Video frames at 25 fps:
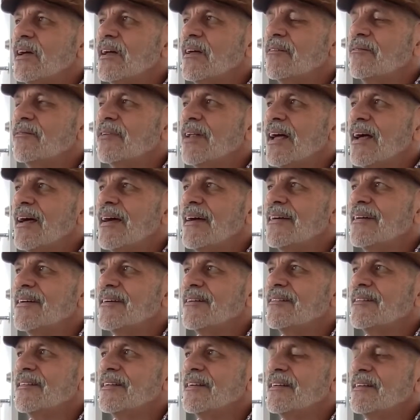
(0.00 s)
of like,
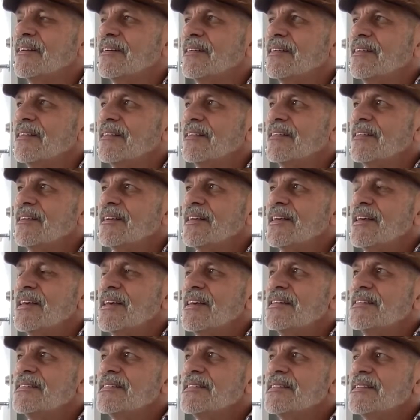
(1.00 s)

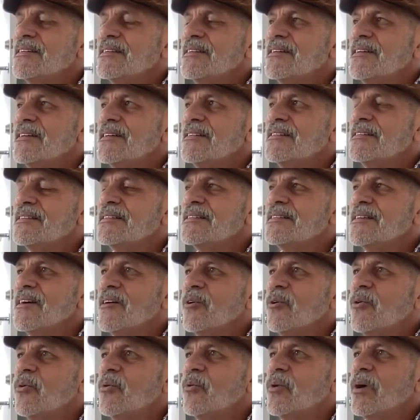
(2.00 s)
he's
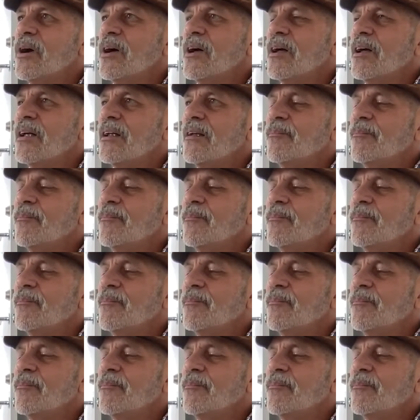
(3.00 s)
so,